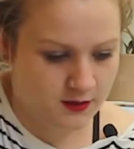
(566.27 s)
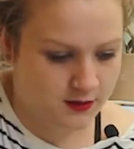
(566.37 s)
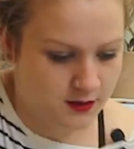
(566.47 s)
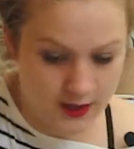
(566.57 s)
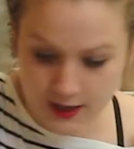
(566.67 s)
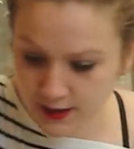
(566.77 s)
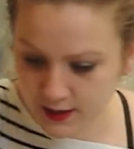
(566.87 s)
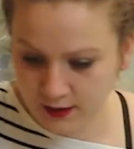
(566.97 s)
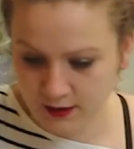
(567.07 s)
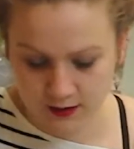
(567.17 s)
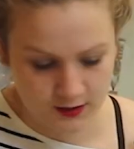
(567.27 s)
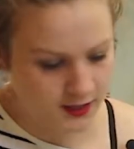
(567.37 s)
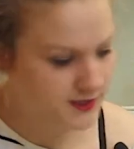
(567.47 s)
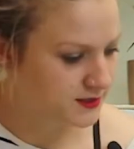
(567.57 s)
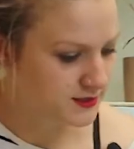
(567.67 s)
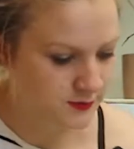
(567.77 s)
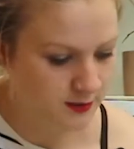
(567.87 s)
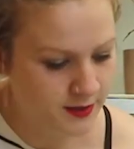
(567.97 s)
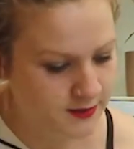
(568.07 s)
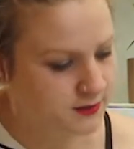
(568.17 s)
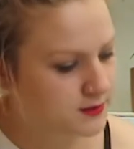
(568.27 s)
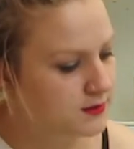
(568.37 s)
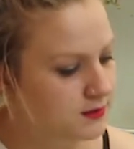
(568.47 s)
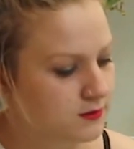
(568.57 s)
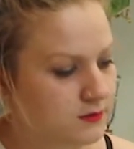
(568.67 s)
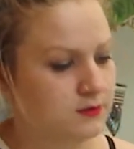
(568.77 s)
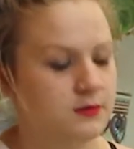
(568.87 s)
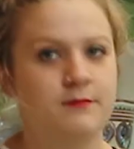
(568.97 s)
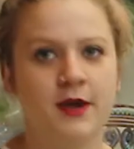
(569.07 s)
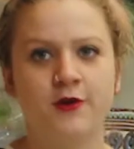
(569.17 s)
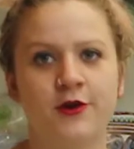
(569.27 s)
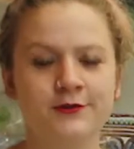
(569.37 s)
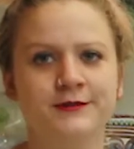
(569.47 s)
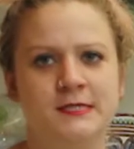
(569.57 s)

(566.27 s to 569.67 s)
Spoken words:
Then, I guess it doesn't really matter, so micro.